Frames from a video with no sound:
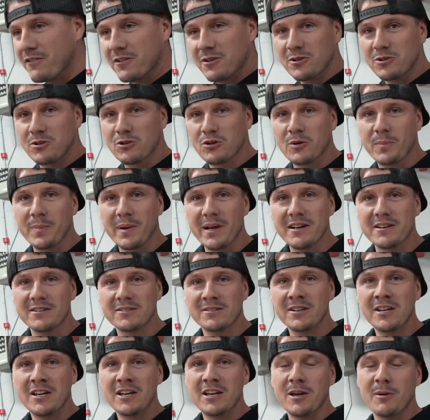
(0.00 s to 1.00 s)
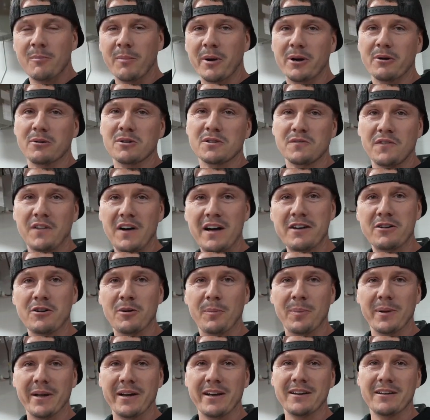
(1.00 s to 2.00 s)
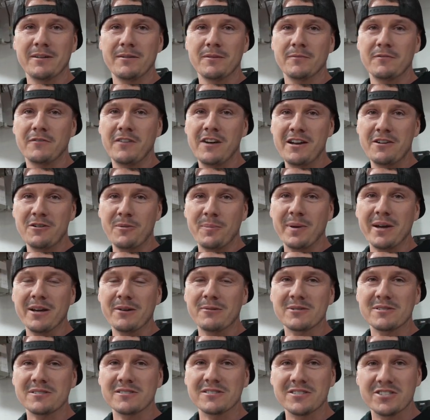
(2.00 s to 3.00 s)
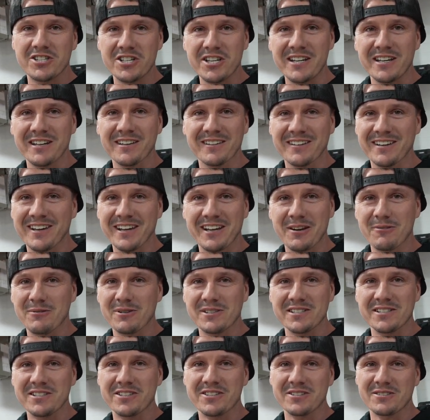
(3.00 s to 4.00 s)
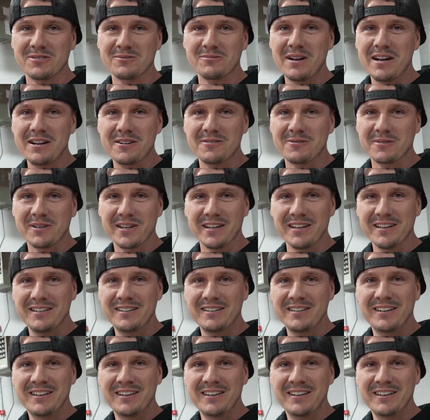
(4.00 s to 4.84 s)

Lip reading: of the door panel, but it was vinyl paint. Vinyl paint was legit, like it wasn't just a rattle can.